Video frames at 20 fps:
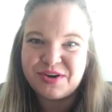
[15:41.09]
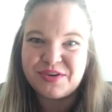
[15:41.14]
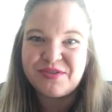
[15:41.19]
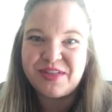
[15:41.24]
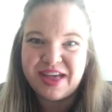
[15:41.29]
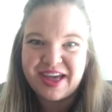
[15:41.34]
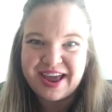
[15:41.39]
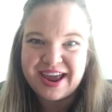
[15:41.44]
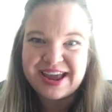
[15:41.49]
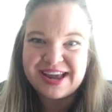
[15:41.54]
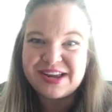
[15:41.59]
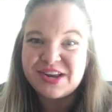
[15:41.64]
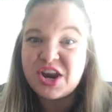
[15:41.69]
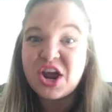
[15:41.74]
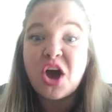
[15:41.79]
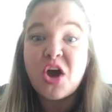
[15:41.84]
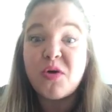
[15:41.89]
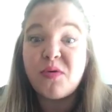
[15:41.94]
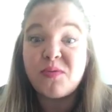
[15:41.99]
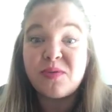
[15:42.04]
You're lying."
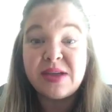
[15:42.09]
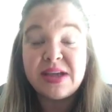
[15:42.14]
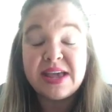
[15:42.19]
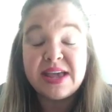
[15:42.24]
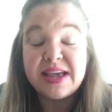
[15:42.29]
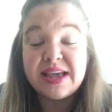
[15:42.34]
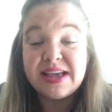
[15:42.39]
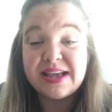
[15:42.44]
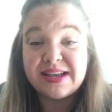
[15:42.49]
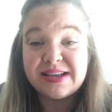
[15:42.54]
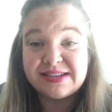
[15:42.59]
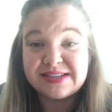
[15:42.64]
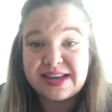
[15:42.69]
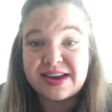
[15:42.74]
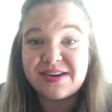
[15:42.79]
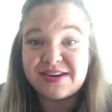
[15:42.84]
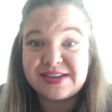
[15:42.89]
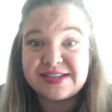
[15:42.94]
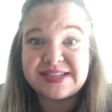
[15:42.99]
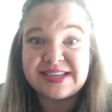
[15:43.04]
No,
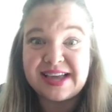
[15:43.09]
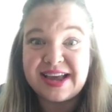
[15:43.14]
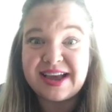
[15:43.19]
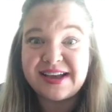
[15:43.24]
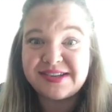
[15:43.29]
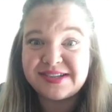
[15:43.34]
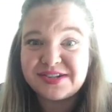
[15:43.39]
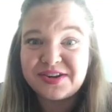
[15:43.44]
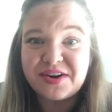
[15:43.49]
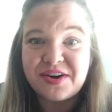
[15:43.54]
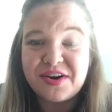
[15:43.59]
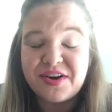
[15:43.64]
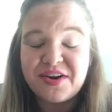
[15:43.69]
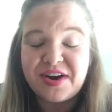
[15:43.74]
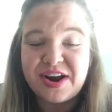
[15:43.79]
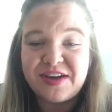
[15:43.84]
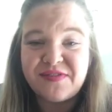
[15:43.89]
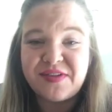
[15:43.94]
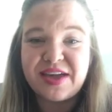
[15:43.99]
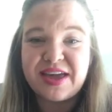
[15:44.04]
seriously, I started
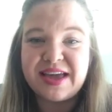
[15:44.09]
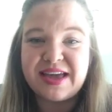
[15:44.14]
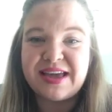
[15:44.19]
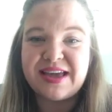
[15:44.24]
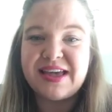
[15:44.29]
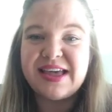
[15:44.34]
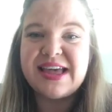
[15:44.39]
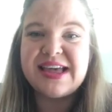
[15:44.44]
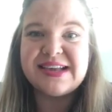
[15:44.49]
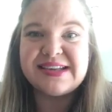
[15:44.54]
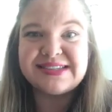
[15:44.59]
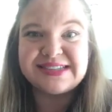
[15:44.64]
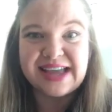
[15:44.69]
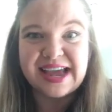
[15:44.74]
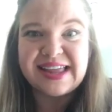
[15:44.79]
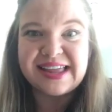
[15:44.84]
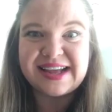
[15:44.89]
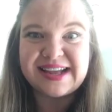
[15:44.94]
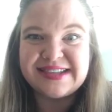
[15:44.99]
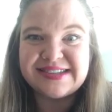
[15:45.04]
craving
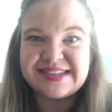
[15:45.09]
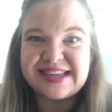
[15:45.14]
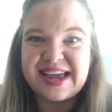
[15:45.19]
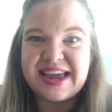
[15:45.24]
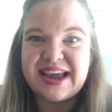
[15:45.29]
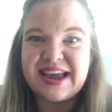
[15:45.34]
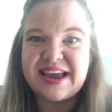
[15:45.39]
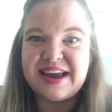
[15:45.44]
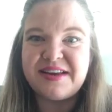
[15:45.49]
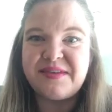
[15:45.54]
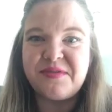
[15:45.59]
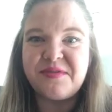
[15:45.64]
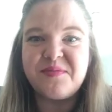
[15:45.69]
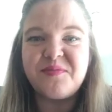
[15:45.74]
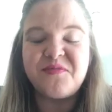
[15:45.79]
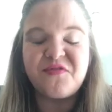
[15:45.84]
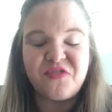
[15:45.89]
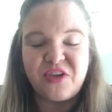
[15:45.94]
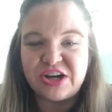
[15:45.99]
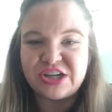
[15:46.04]
salads and
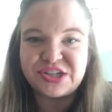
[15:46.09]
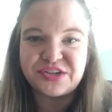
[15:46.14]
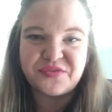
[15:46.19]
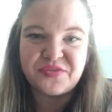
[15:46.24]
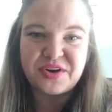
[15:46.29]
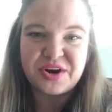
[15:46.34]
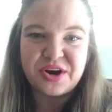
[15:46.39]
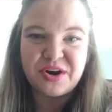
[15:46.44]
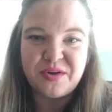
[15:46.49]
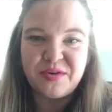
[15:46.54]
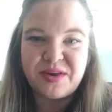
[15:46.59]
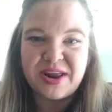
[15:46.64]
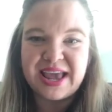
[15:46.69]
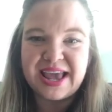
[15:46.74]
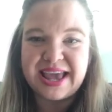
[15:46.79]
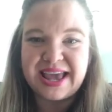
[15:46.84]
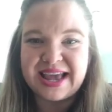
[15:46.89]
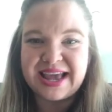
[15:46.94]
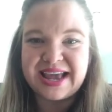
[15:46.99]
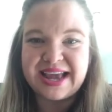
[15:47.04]
fresh fruit
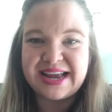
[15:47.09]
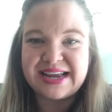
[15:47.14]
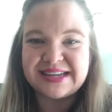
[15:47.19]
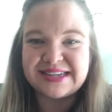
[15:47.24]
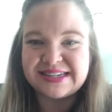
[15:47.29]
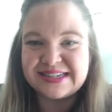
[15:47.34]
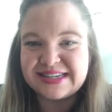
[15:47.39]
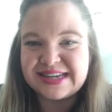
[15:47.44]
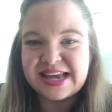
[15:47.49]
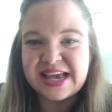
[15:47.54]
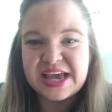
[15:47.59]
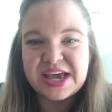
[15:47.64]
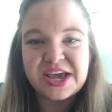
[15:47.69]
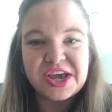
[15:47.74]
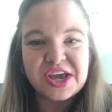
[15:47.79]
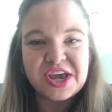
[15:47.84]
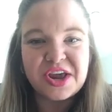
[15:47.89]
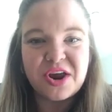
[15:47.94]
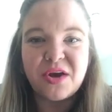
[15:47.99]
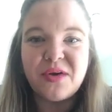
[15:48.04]
and,
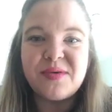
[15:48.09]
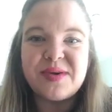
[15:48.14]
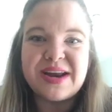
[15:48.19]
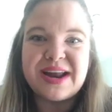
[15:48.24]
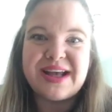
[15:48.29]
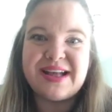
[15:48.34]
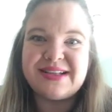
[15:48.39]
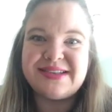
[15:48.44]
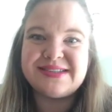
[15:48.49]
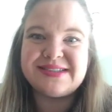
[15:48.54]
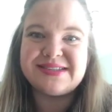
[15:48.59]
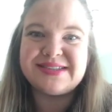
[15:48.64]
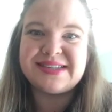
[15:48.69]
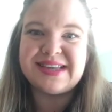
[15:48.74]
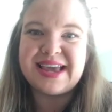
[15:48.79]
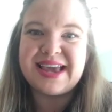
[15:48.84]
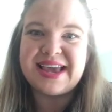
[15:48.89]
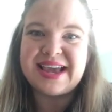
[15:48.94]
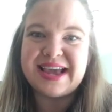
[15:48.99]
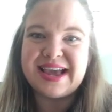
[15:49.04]

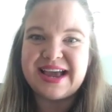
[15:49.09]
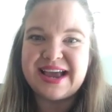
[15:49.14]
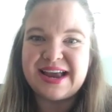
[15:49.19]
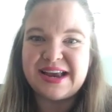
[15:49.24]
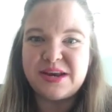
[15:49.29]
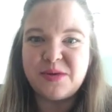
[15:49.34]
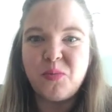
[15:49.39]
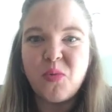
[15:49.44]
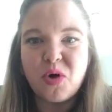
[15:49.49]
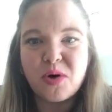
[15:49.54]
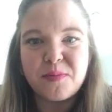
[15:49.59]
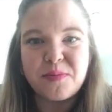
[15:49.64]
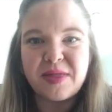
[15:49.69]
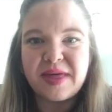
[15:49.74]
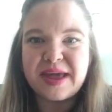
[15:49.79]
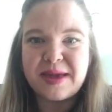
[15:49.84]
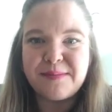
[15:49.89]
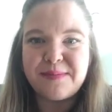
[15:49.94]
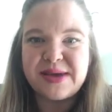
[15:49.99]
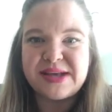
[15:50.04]
nuts and more
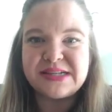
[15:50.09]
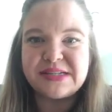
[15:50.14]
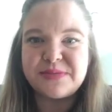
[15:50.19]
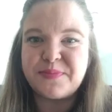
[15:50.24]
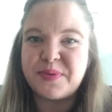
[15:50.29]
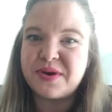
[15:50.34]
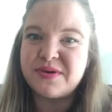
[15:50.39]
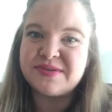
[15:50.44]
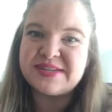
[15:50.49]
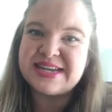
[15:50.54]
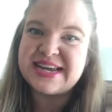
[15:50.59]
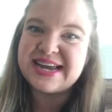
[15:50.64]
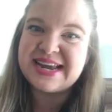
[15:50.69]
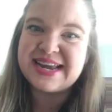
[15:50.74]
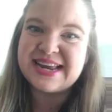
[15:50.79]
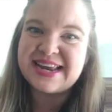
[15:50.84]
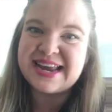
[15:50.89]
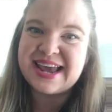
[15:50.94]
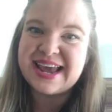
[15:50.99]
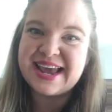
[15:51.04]
plant-based
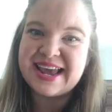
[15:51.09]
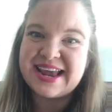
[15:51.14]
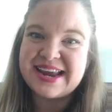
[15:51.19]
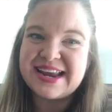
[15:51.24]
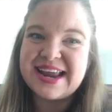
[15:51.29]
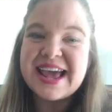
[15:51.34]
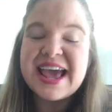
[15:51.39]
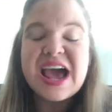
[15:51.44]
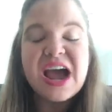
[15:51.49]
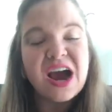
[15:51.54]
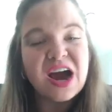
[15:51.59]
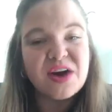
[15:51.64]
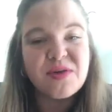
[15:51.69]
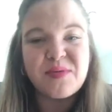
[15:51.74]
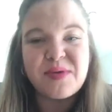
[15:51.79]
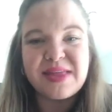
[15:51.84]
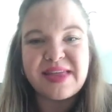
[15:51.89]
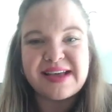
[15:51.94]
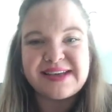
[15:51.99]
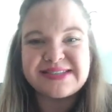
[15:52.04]
protein. And I
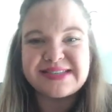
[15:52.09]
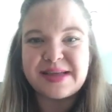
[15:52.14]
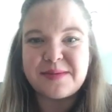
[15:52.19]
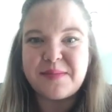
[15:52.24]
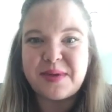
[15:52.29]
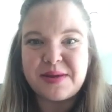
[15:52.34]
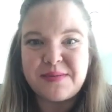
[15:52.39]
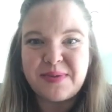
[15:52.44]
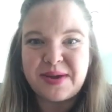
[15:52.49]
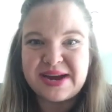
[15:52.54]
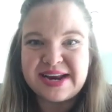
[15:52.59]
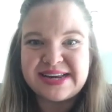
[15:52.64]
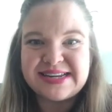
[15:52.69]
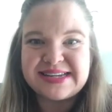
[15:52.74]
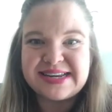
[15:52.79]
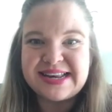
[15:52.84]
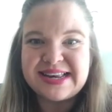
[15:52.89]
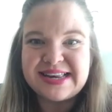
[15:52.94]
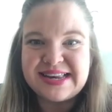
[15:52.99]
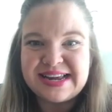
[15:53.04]
realized that my body
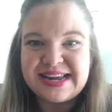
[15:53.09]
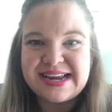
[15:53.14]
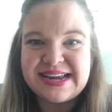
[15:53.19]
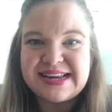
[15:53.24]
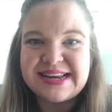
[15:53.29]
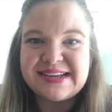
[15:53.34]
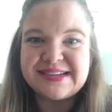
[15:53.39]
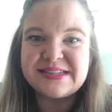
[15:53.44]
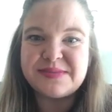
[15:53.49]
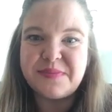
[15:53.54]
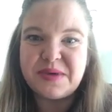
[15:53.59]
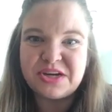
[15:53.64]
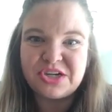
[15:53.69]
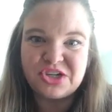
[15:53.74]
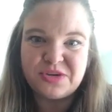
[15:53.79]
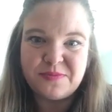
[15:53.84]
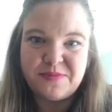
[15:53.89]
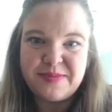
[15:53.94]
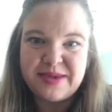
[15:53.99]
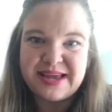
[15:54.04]
didn't need as
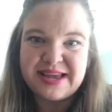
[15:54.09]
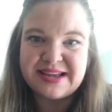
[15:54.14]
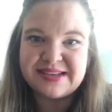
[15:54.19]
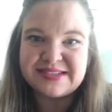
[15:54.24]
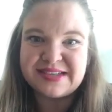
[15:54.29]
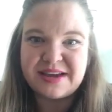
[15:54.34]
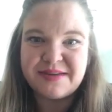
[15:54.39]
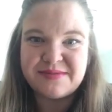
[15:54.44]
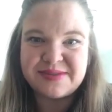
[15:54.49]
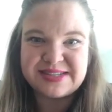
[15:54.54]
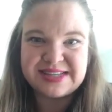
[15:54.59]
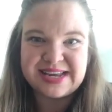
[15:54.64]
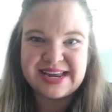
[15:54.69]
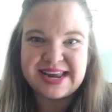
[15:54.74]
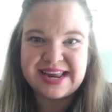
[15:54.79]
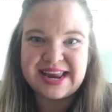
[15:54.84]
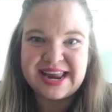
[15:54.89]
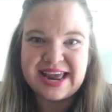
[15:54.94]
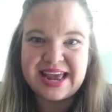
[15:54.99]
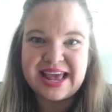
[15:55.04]
much meat as I was
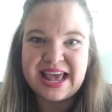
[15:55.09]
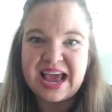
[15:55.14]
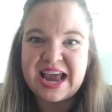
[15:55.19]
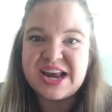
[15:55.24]
eating.